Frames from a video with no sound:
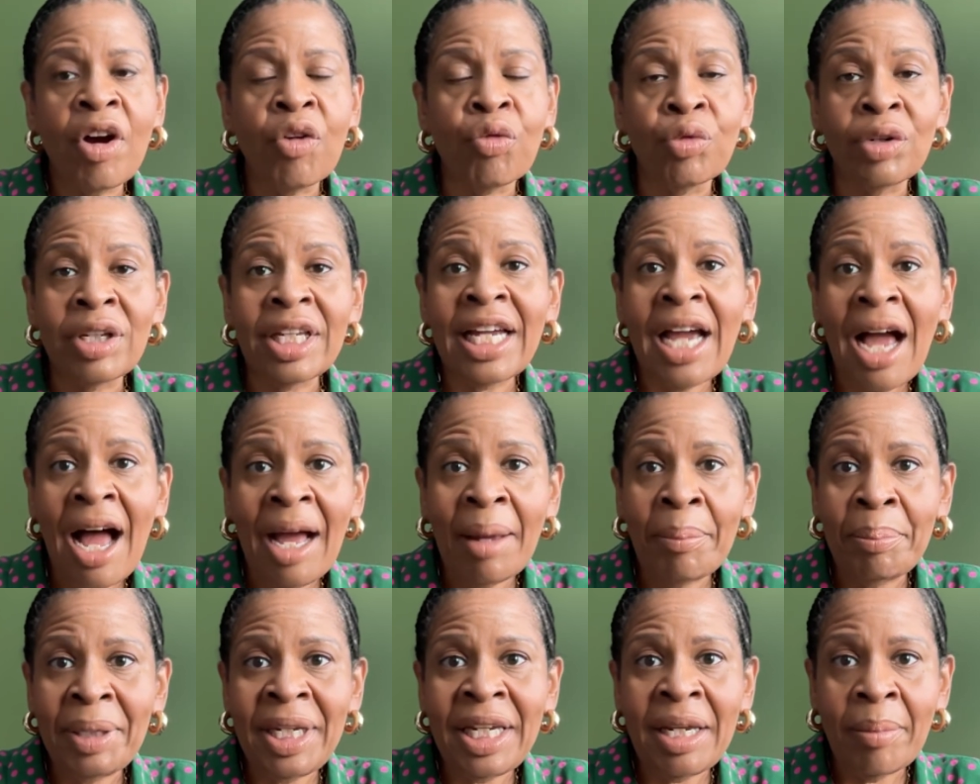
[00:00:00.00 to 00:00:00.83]
a really
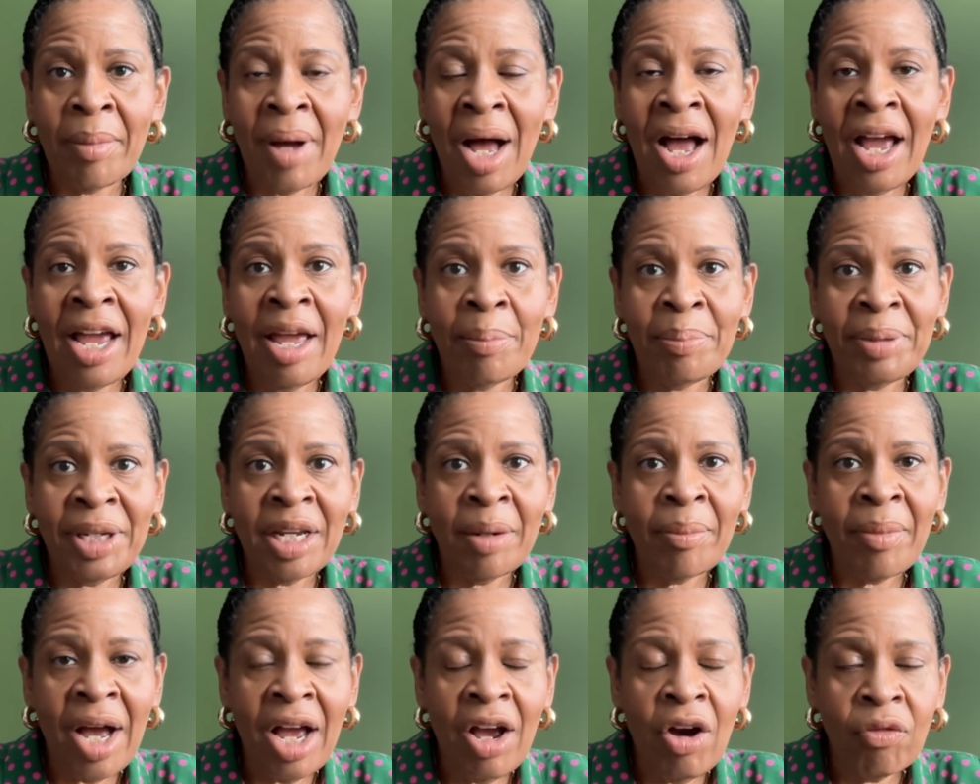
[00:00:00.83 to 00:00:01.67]
high BMI, a
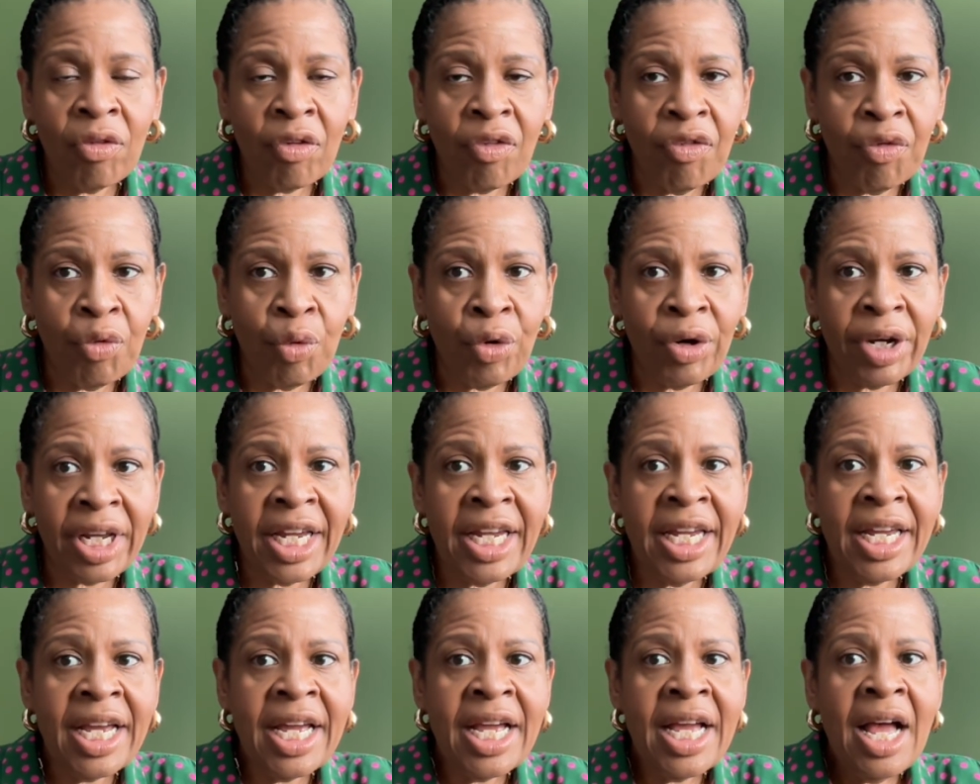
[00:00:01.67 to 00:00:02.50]
BMI over
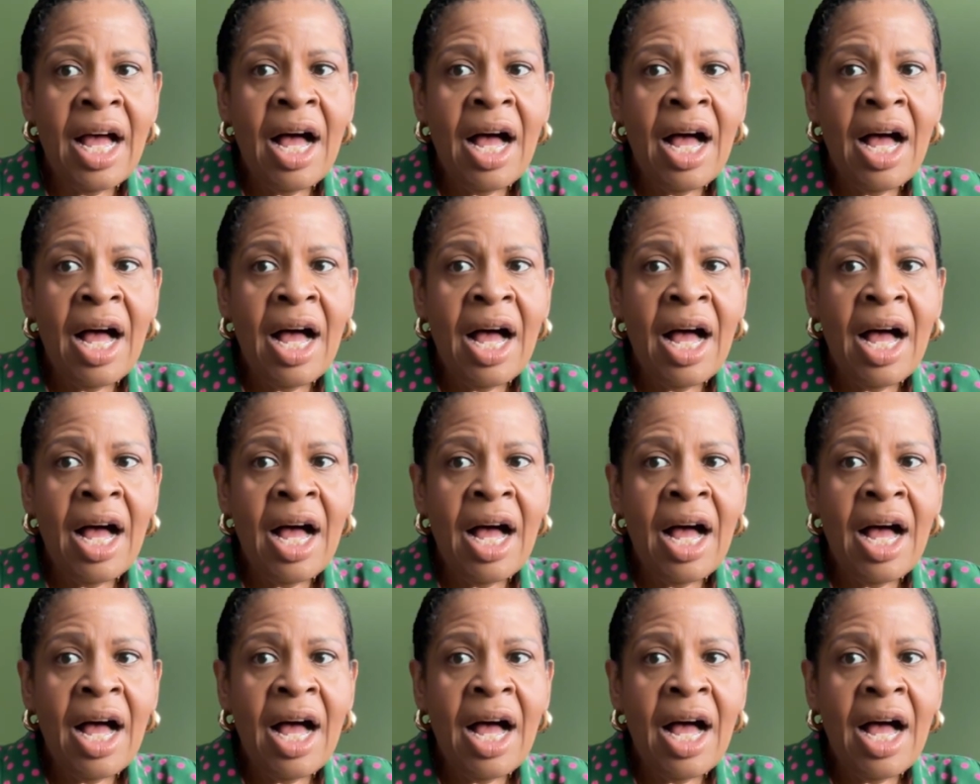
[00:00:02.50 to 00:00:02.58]
40.